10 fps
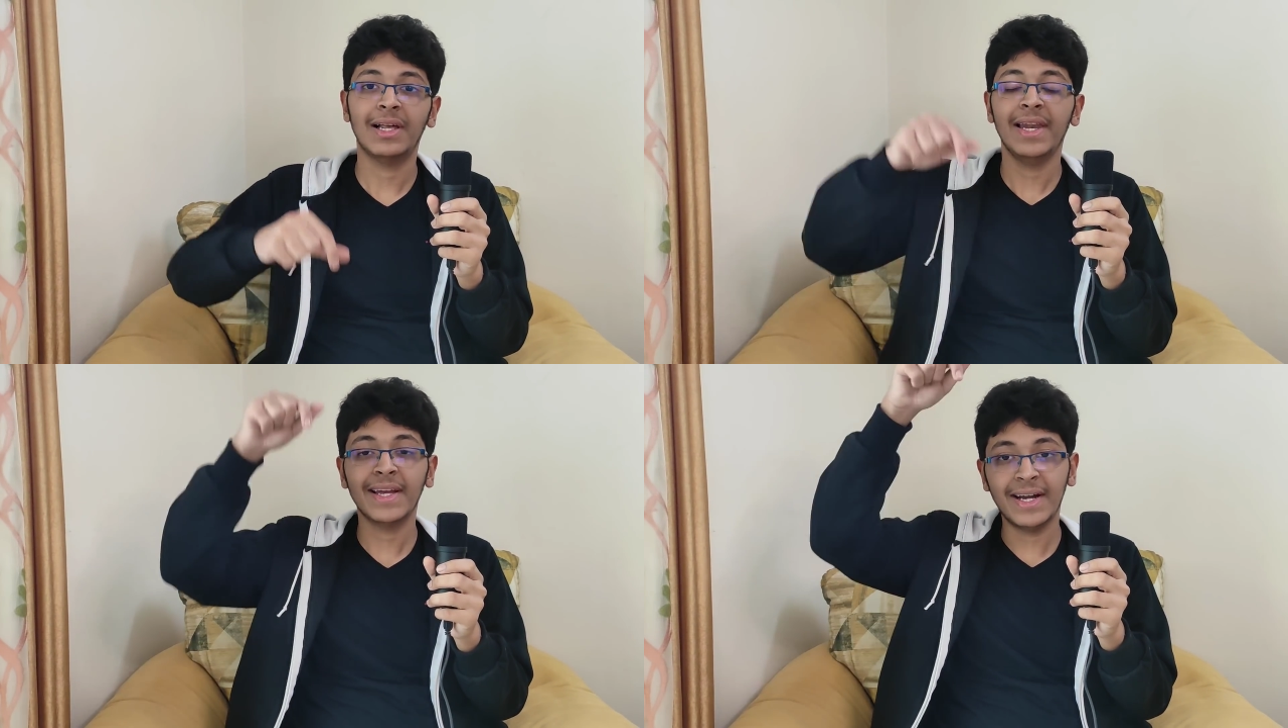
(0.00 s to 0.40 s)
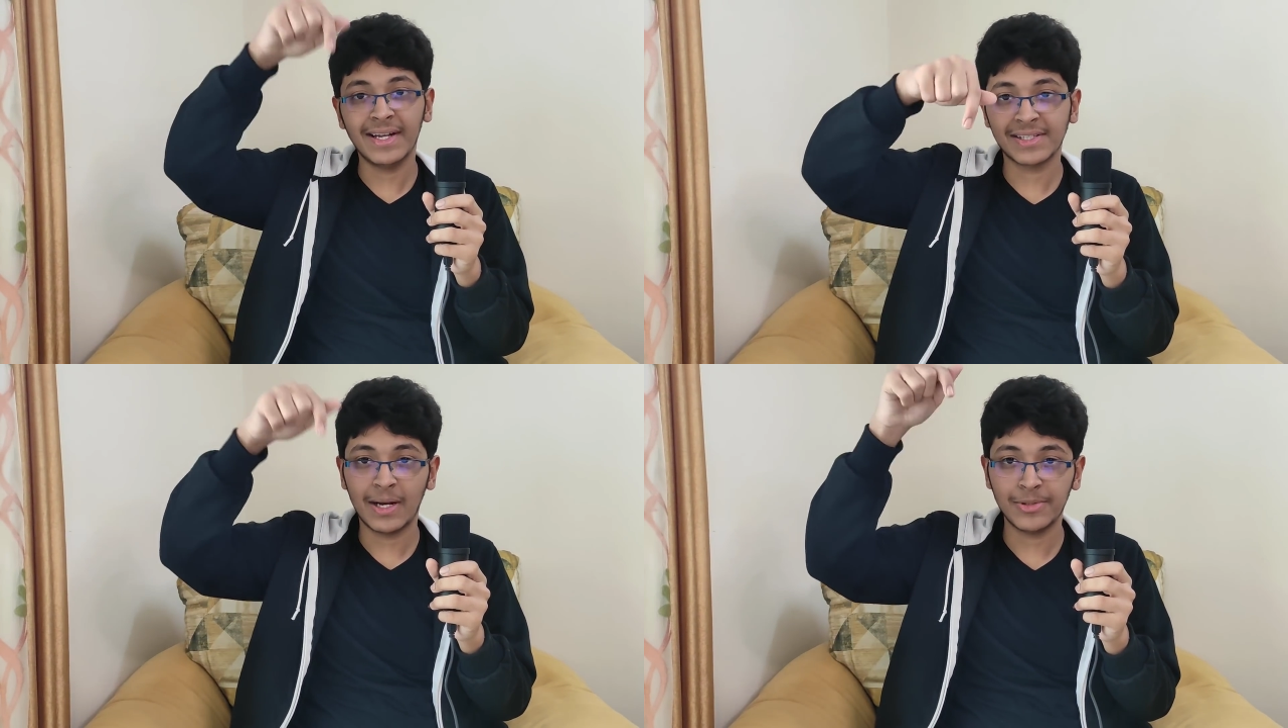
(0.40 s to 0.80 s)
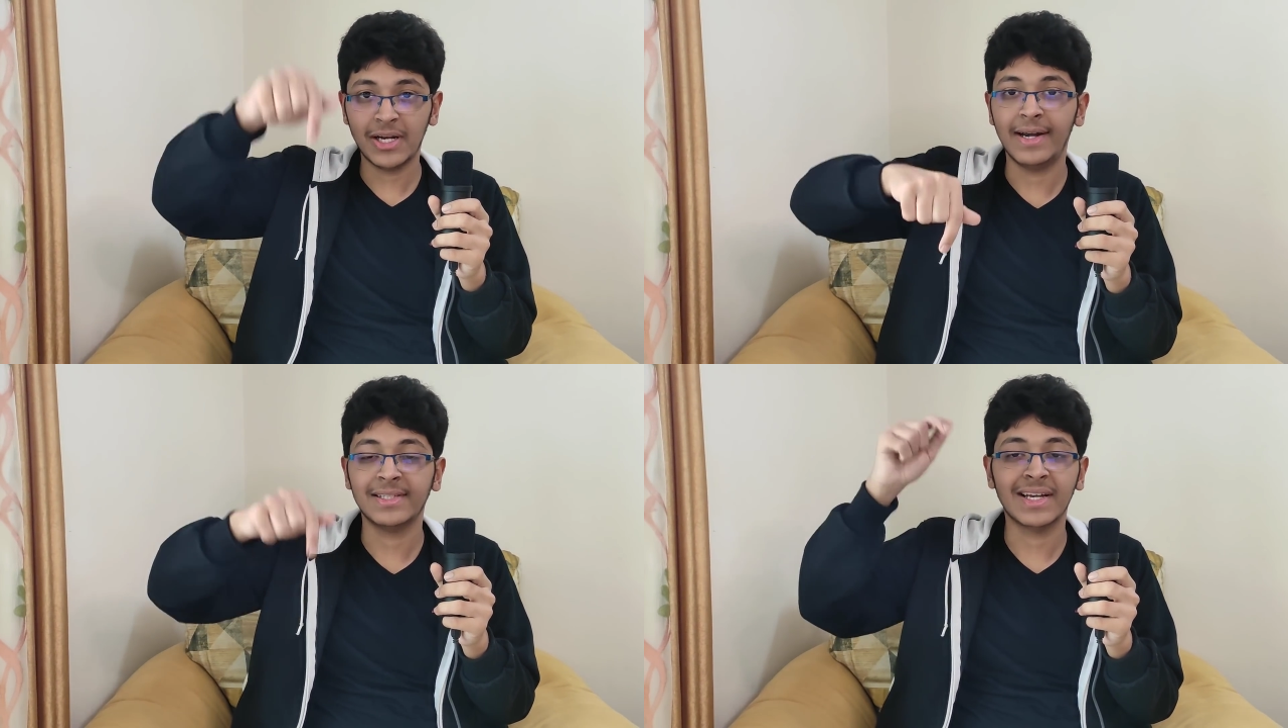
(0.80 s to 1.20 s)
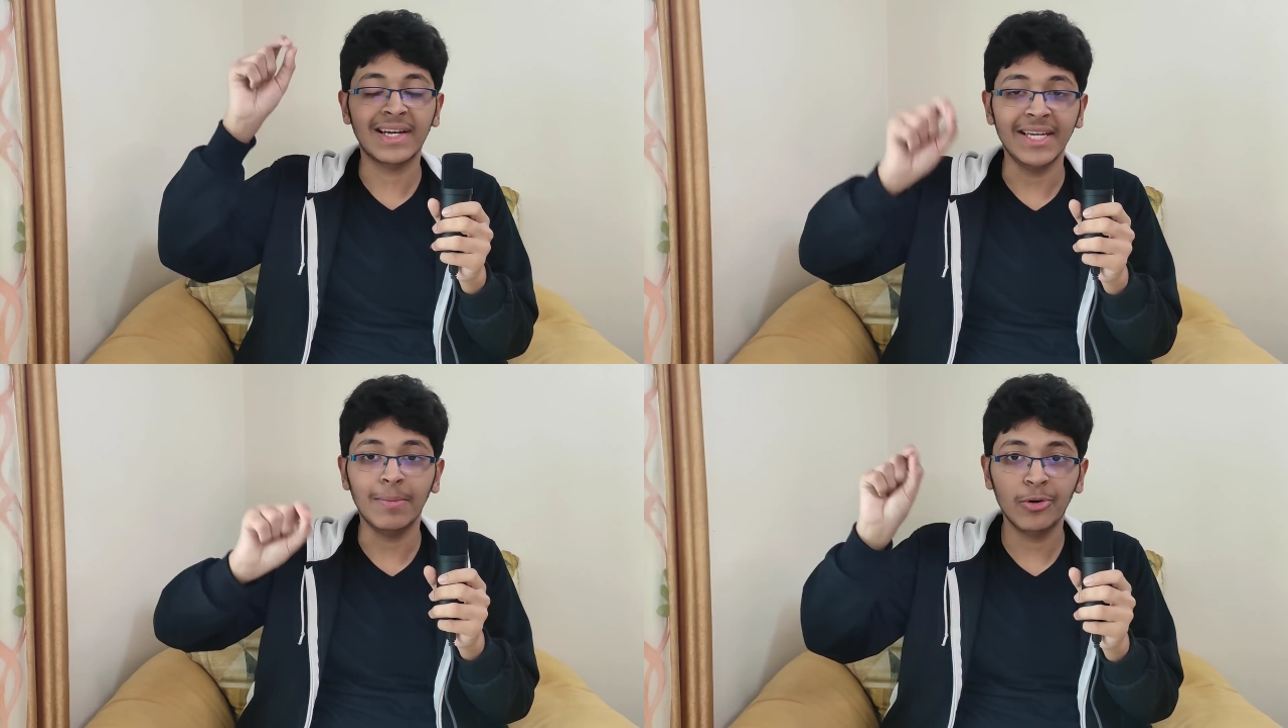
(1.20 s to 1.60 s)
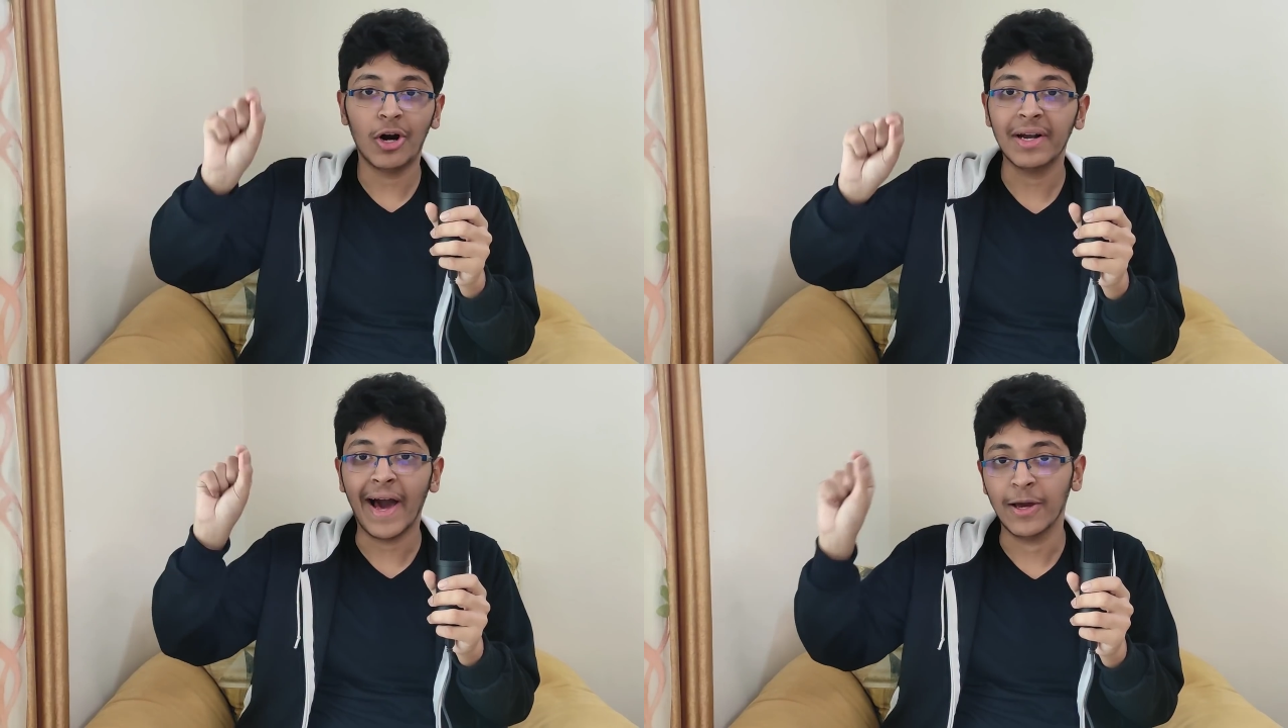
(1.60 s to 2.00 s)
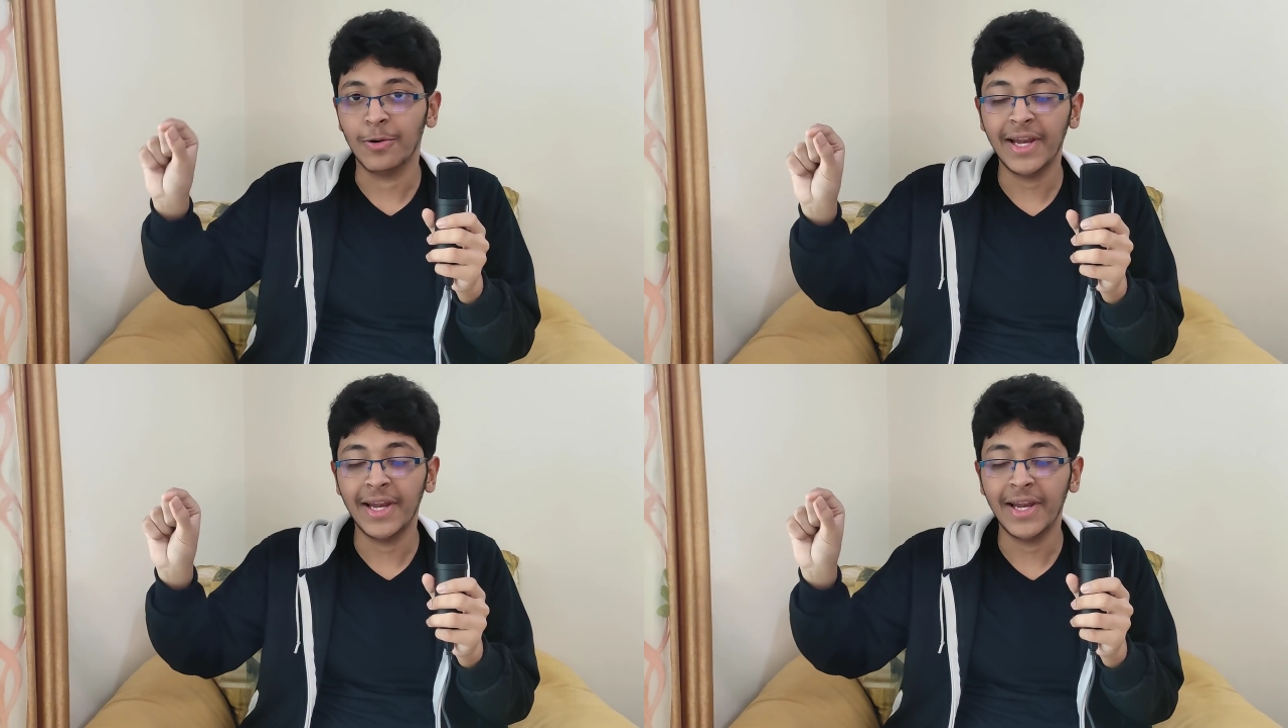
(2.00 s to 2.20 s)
the link in description it is a gleam.io